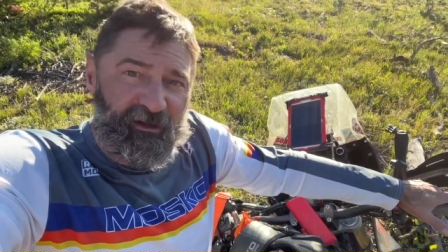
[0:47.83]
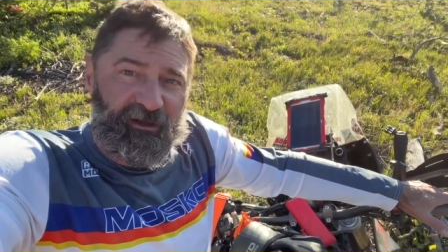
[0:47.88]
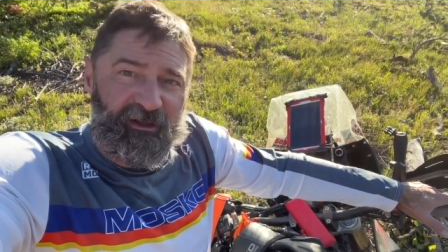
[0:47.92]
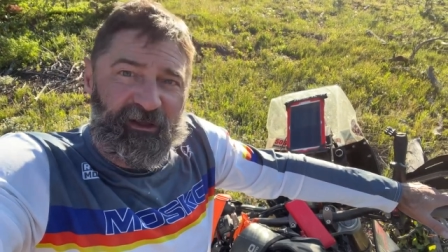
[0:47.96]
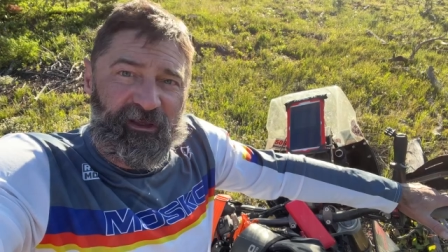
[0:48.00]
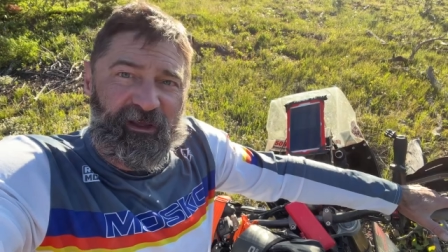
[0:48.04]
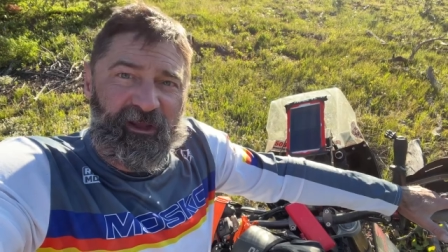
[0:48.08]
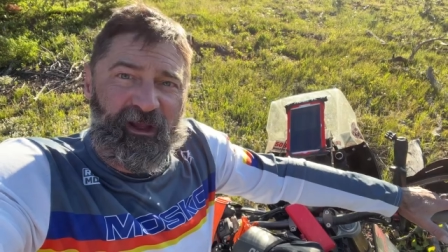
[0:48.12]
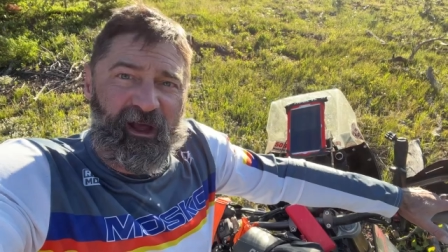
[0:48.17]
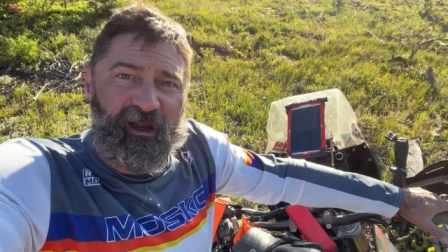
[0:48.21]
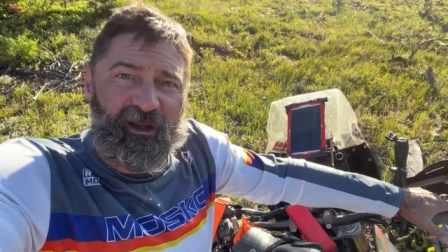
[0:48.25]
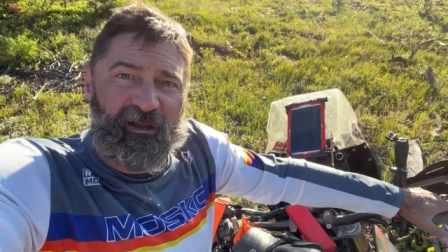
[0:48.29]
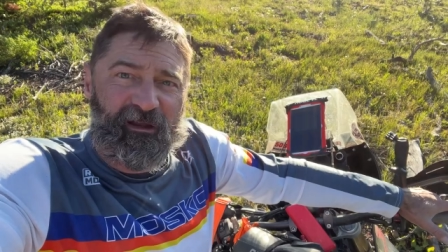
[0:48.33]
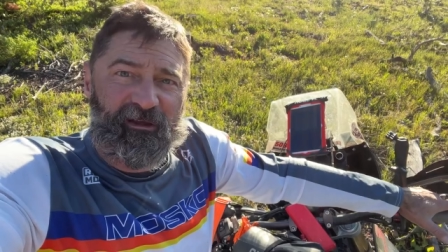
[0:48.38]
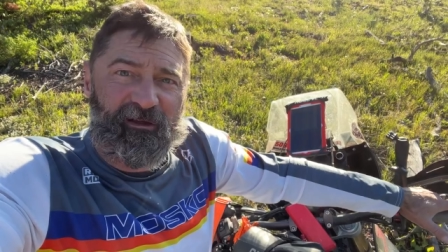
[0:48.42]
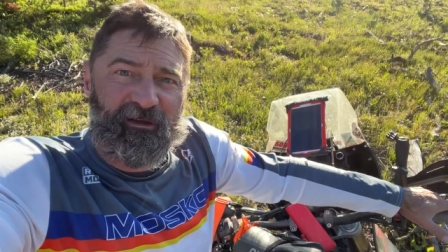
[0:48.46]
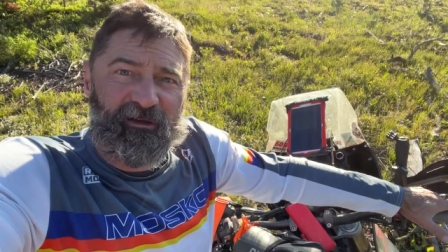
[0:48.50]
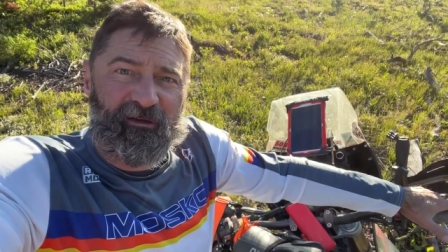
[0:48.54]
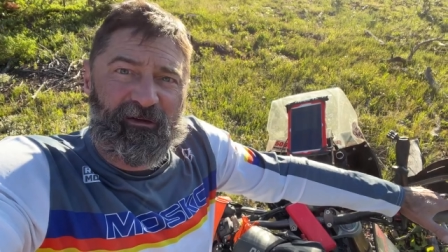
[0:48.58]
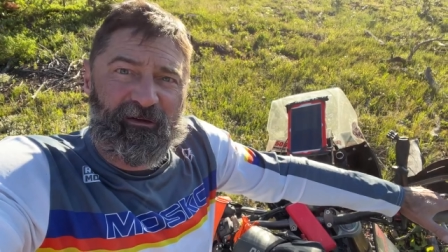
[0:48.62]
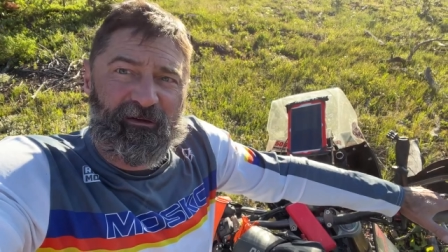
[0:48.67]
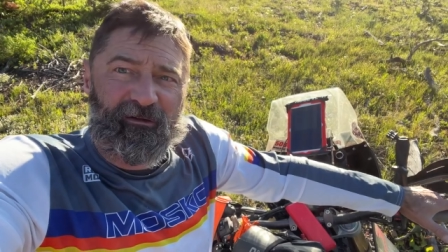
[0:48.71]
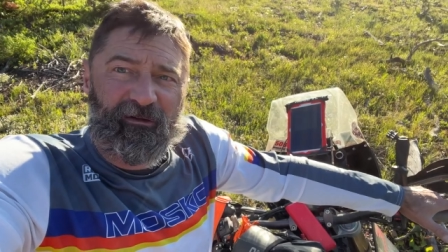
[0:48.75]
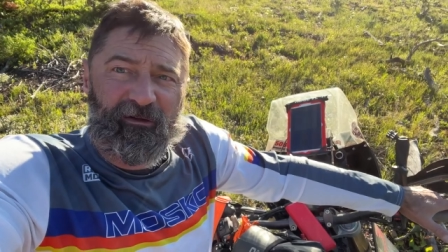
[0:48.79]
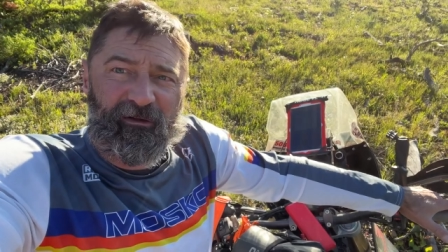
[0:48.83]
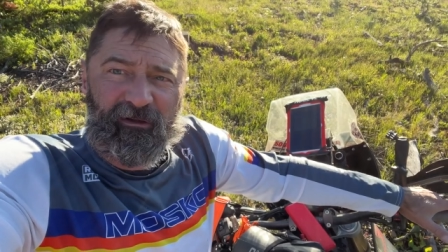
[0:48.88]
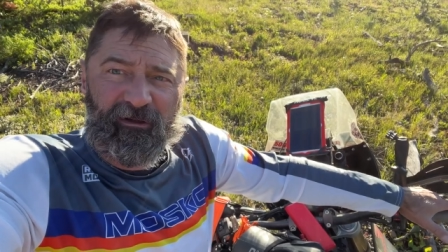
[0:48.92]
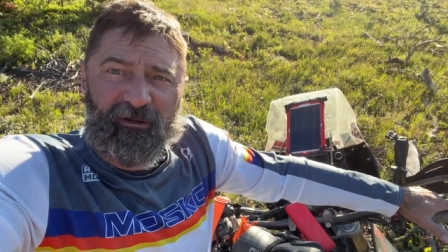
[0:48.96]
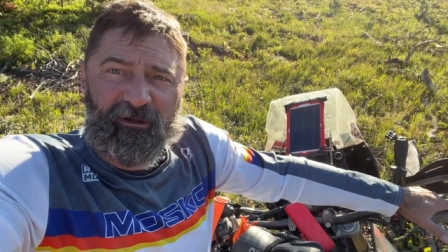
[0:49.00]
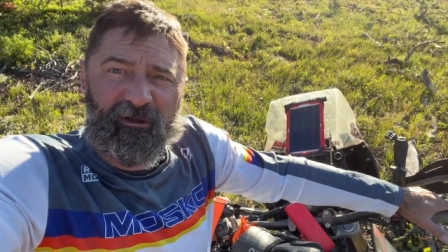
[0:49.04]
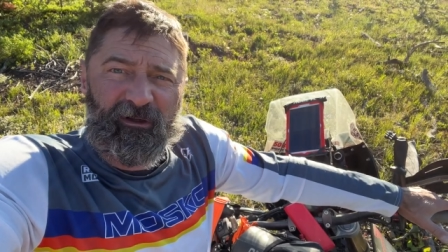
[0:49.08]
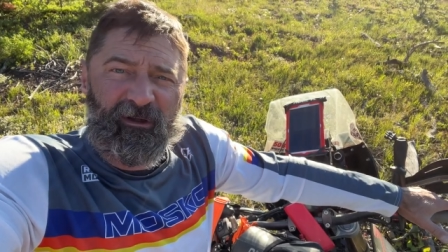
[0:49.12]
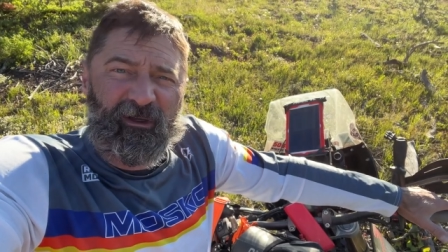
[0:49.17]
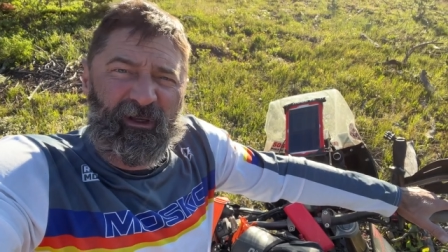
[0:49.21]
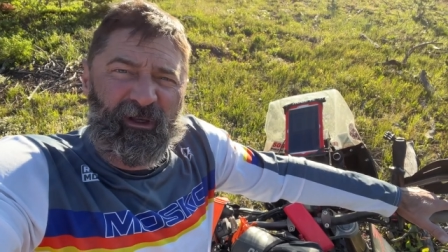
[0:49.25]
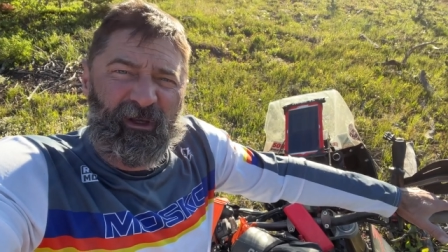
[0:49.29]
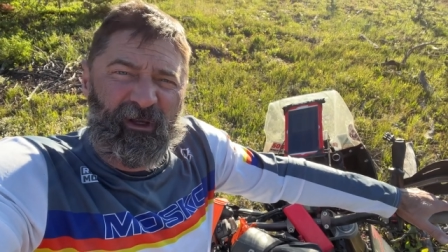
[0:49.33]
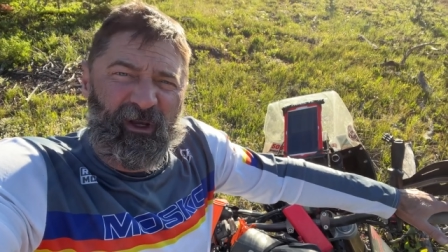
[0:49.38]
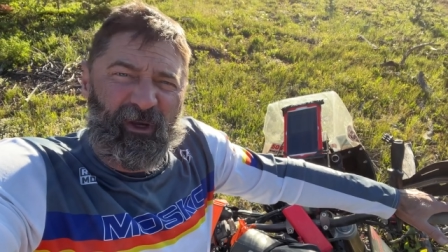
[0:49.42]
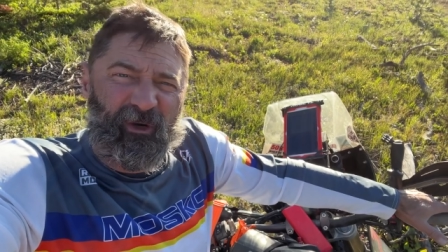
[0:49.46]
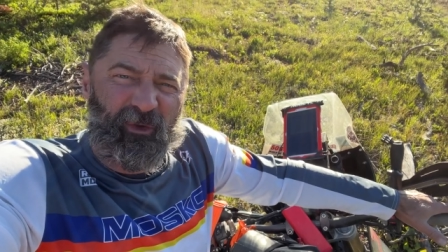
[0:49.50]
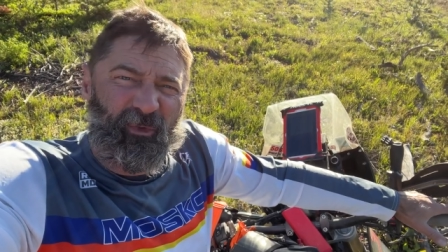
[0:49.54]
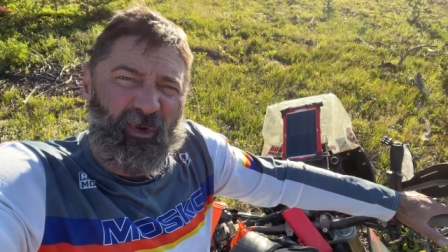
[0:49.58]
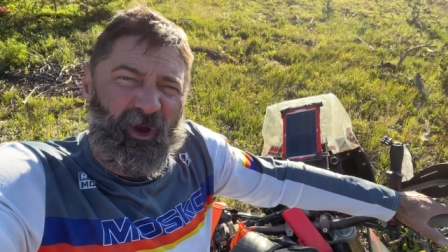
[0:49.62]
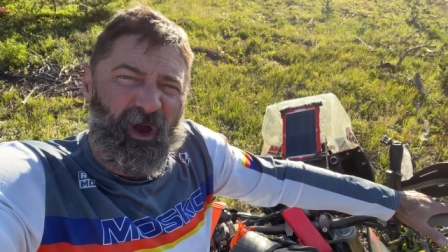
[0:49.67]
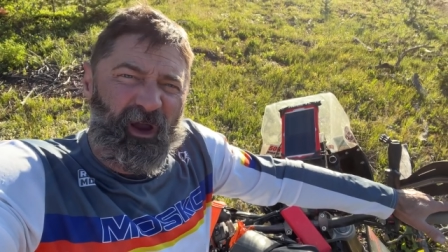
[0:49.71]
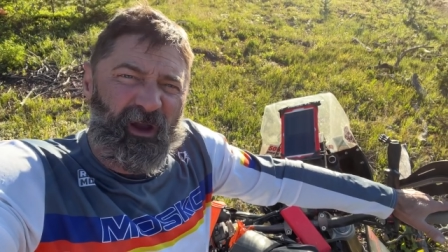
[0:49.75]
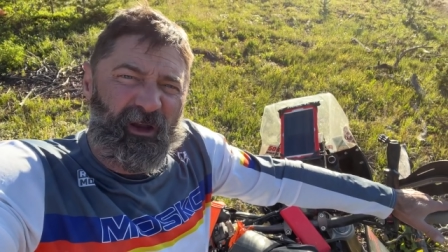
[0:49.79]
to get out of here and
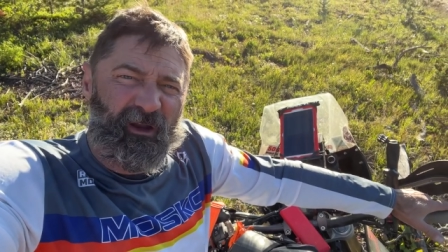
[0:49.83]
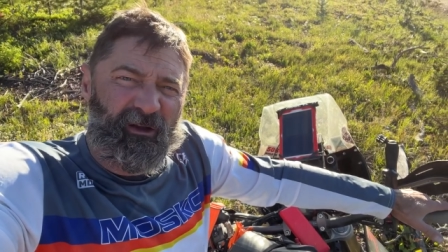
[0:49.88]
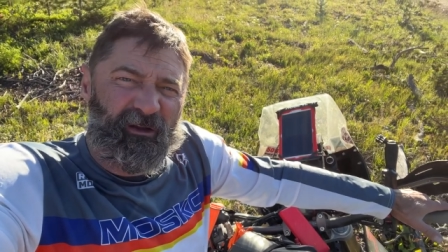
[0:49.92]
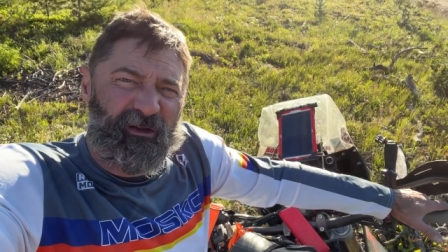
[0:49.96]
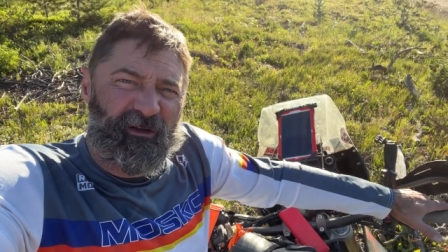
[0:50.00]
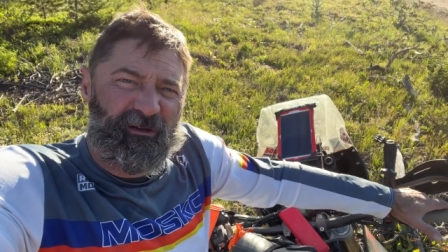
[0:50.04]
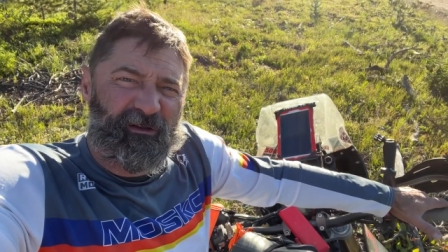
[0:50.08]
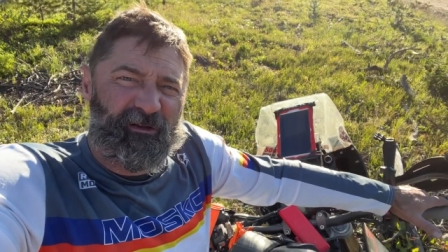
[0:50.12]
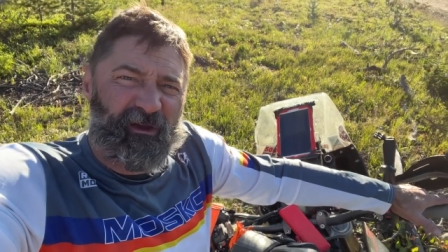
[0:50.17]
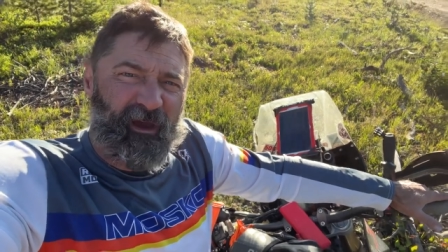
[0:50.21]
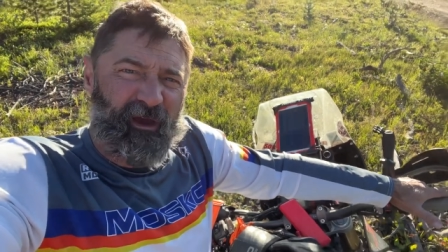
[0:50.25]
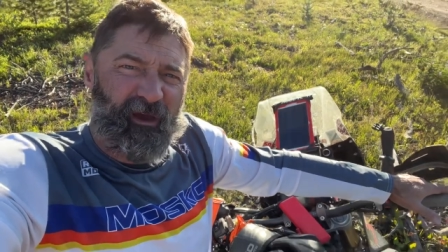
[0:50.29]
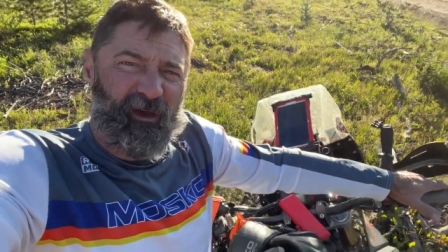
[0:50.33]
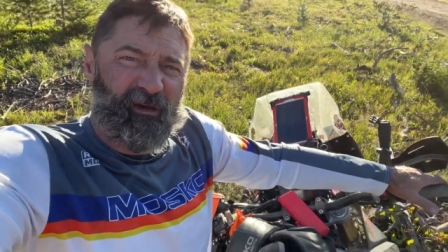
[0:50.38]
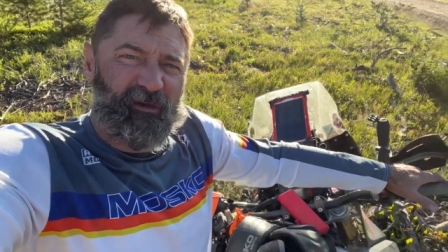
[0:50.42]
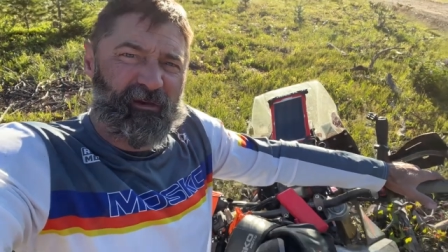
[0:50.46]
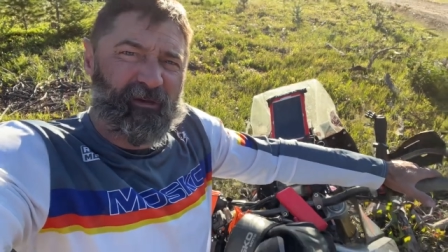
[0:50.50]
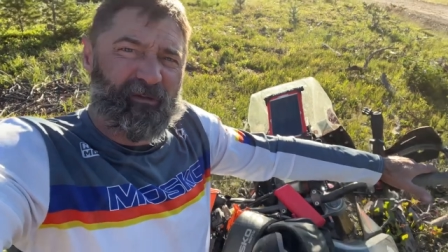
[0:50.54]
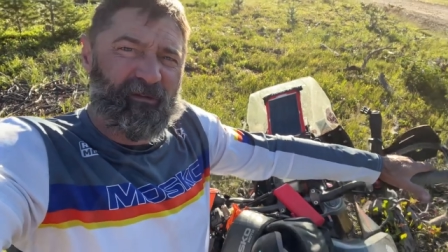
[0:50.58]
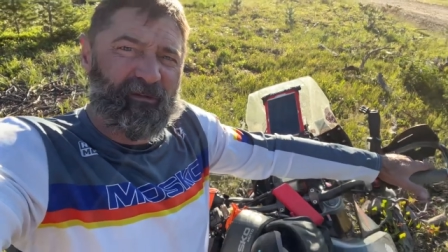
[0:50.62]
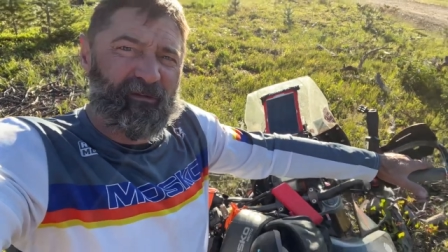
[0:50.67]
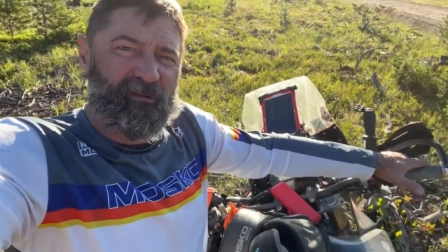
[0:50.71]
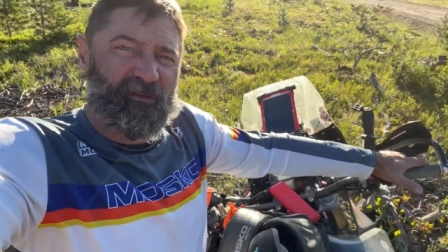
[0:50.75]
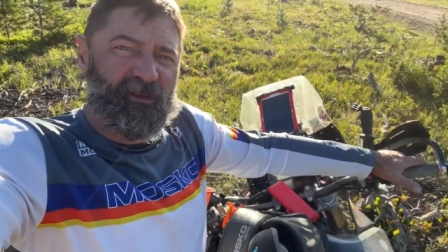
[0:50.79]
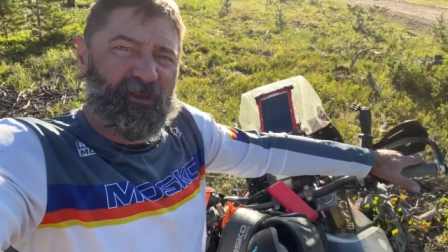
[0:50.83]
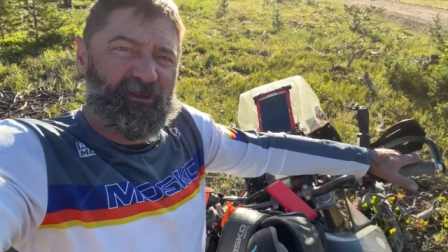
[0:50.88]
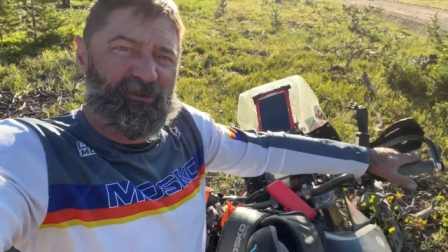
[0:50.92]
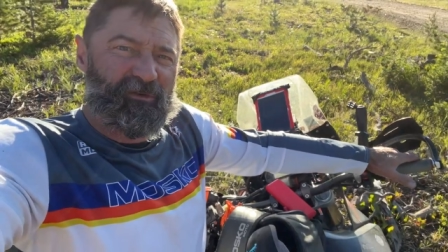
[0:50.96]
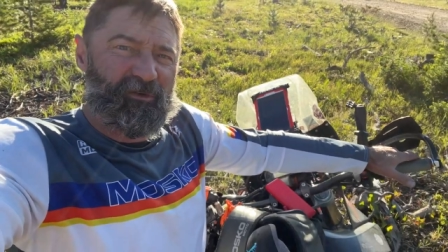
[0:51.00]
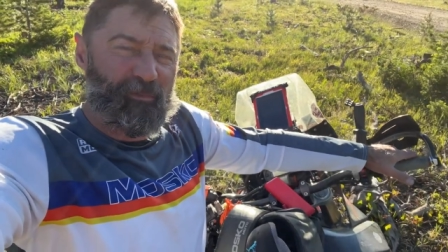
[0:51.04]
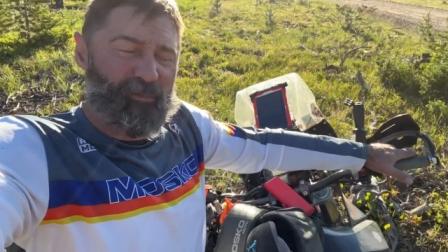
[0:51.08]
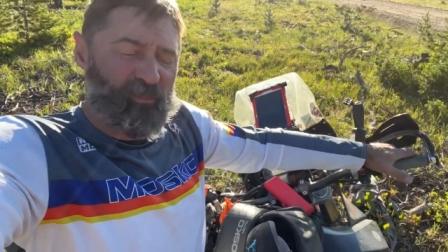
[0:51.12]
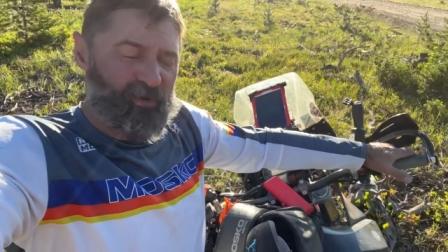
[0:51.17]
ride into town and get some